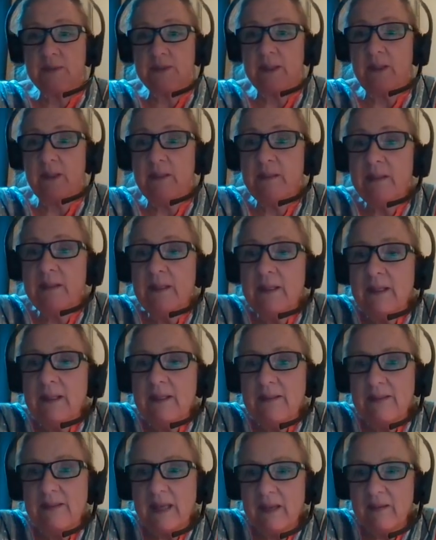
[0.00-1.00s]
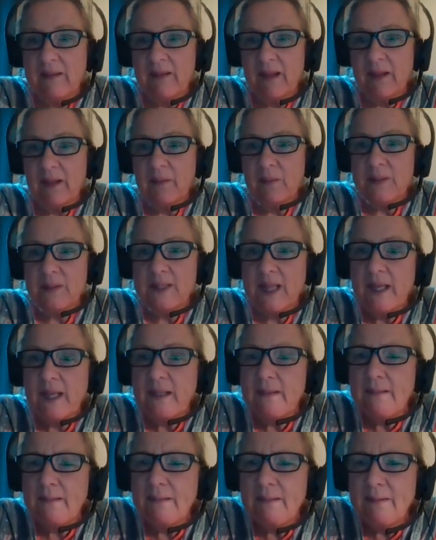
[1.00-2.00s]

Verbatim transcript: So that uh, was that.